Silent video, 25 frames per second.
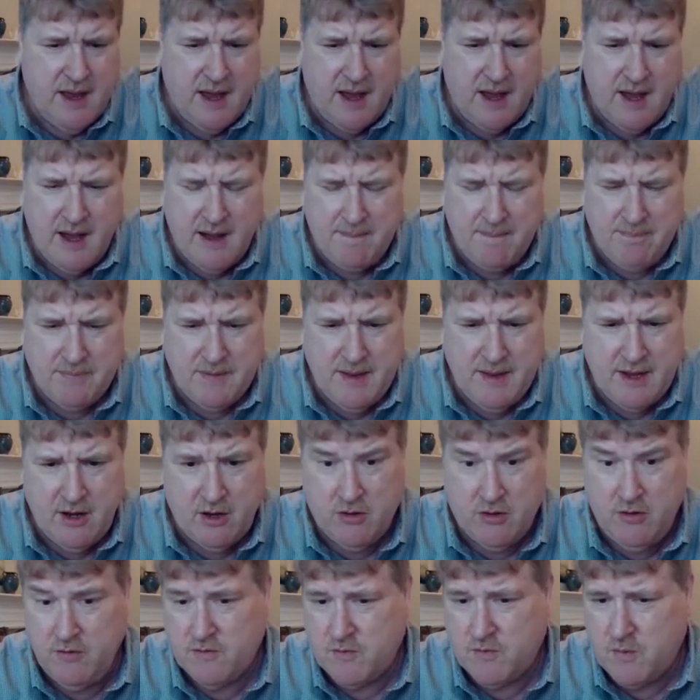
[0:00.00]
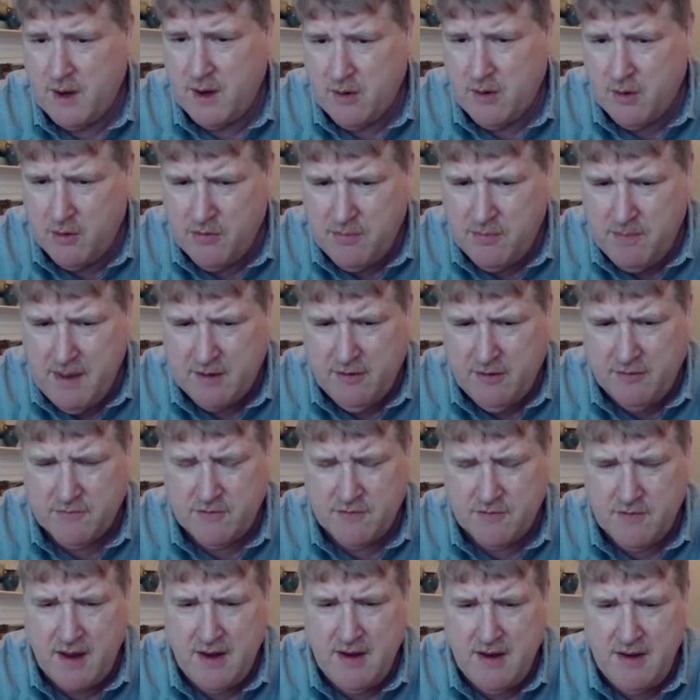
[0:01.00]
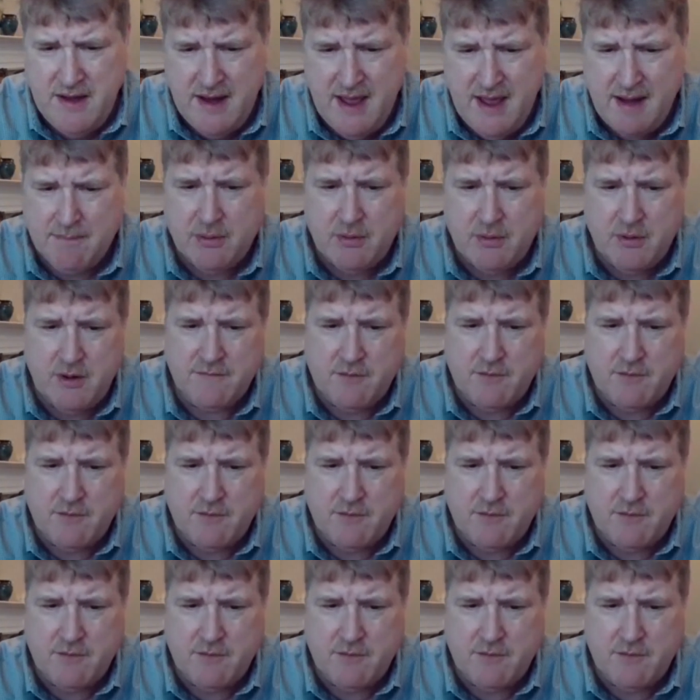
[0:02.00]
It includes rare earth metals. There's a number